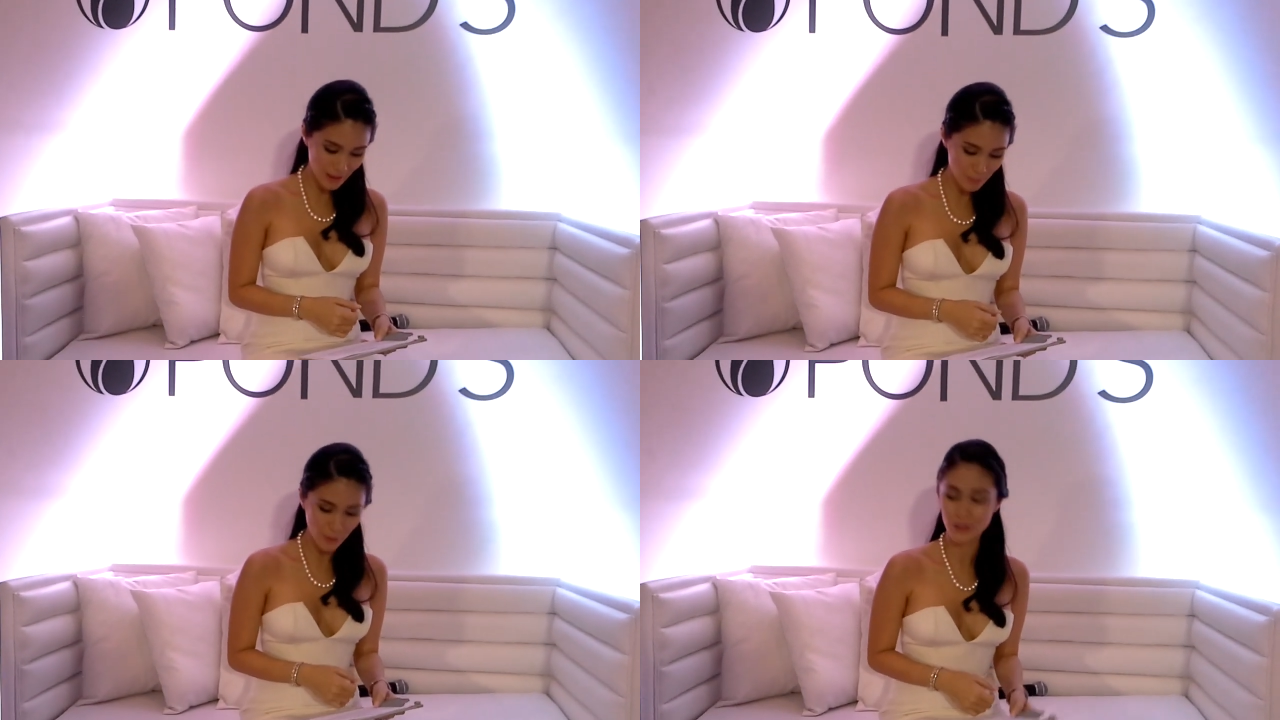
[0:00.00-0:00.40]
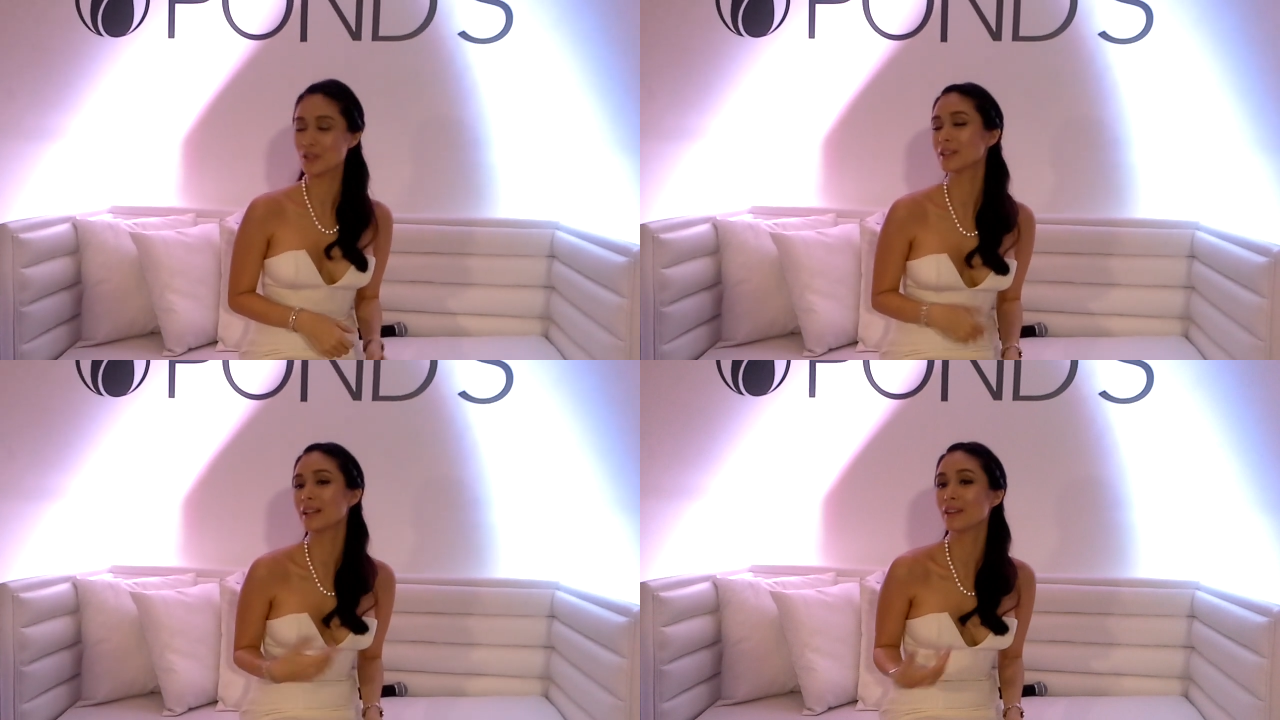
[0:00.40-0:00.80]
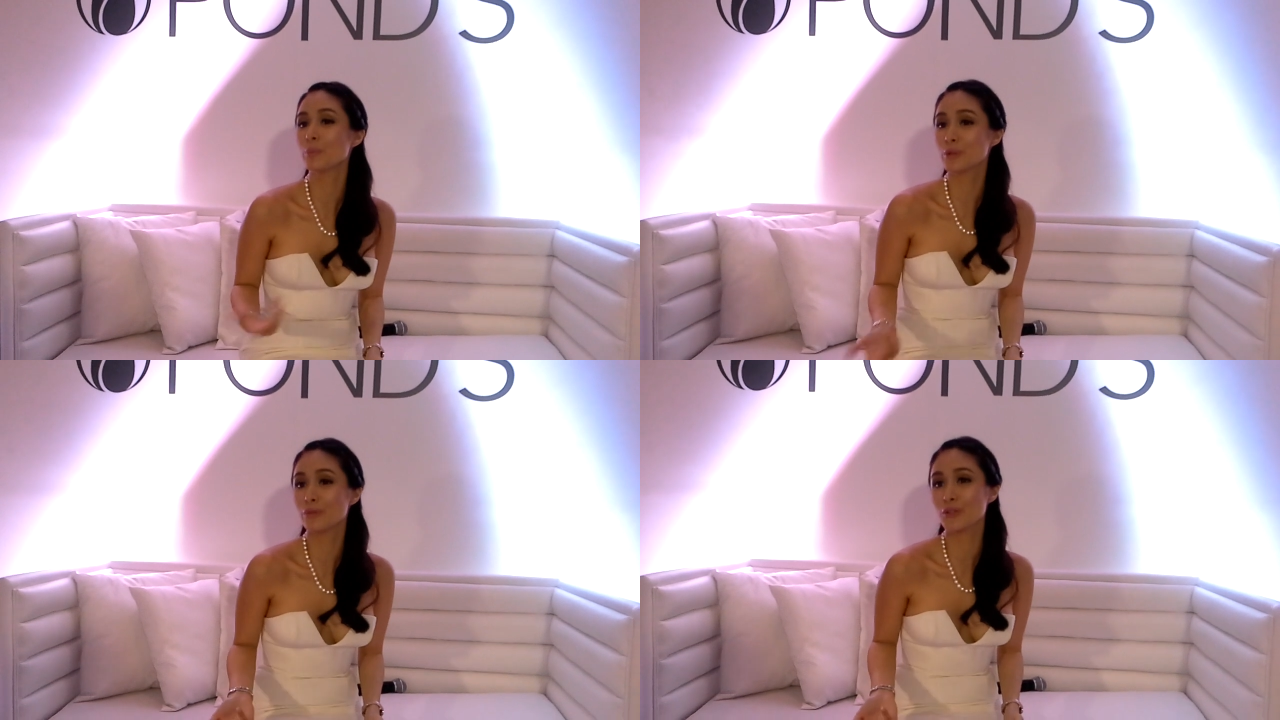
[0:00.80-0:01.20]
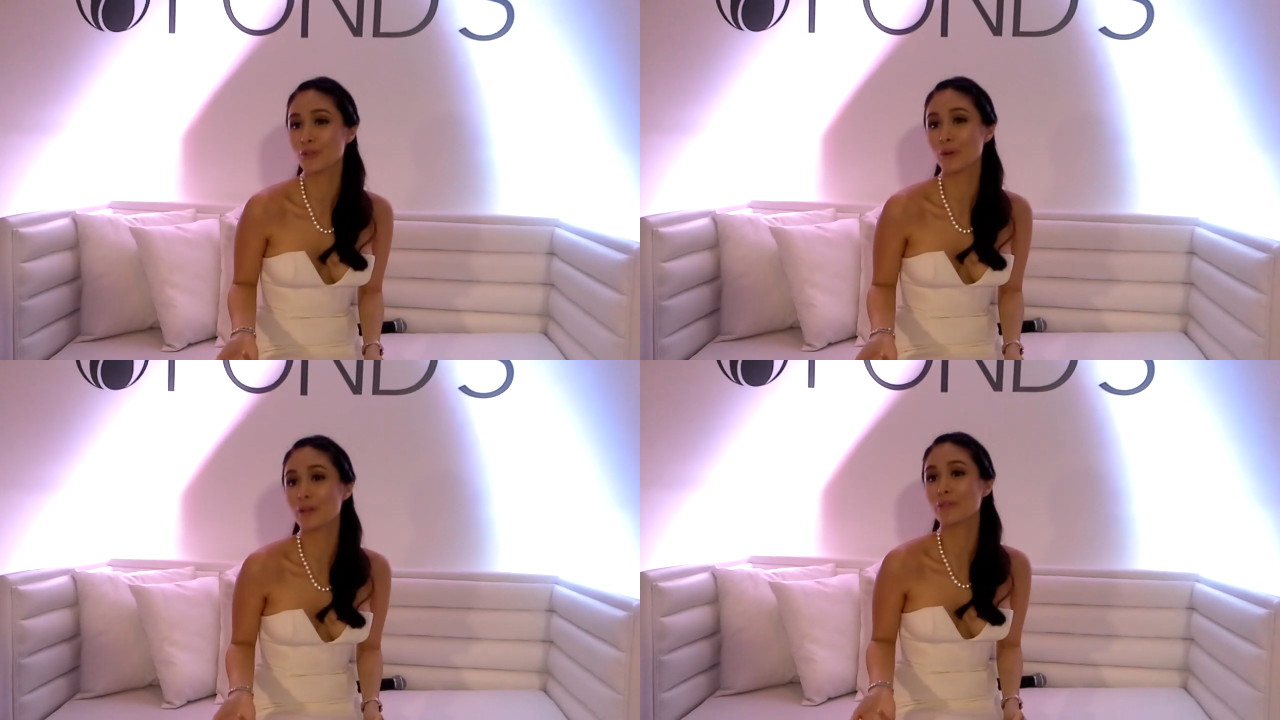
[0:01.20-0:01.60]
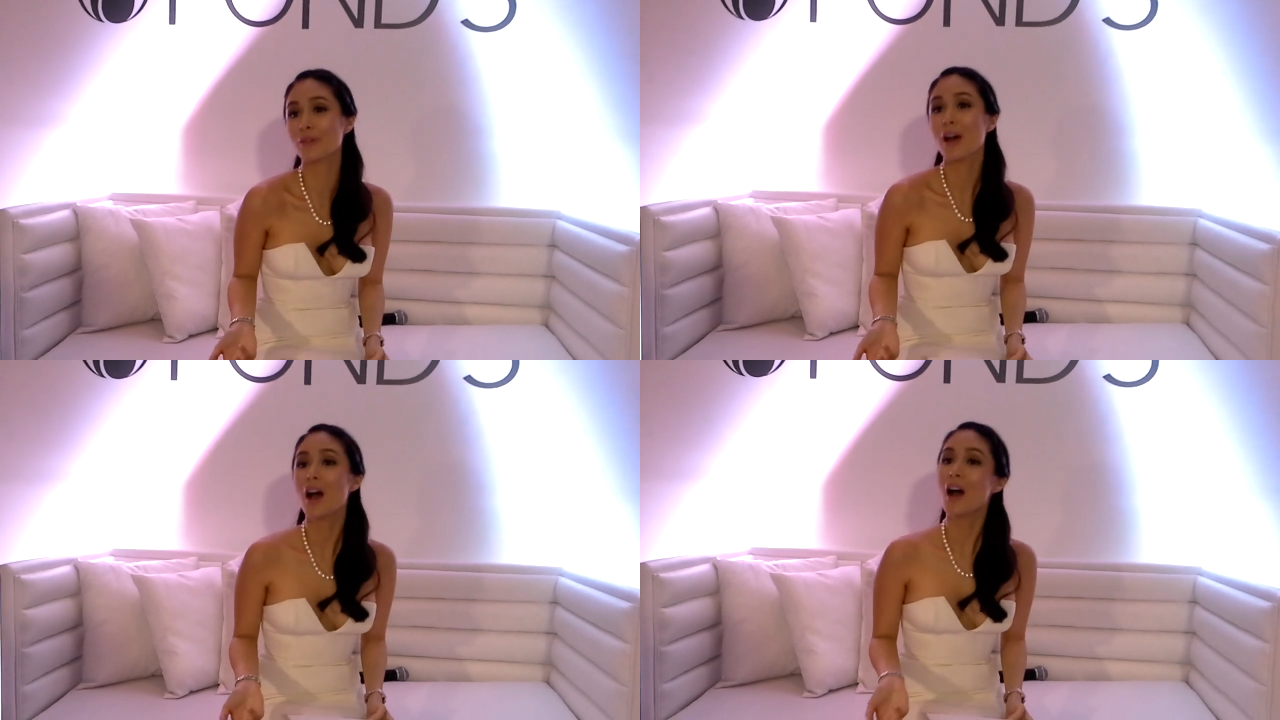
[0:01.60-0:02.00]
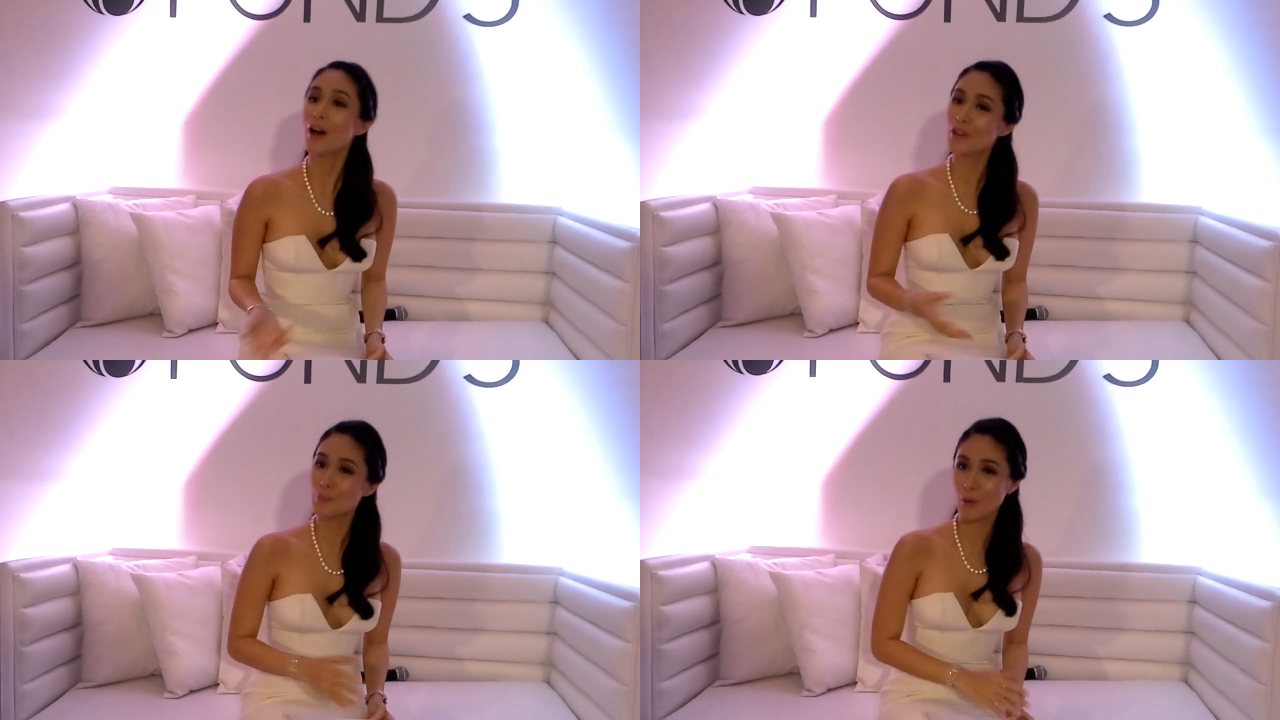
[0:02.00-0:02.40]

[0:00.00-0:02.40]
embarked on telling the beautiful story of other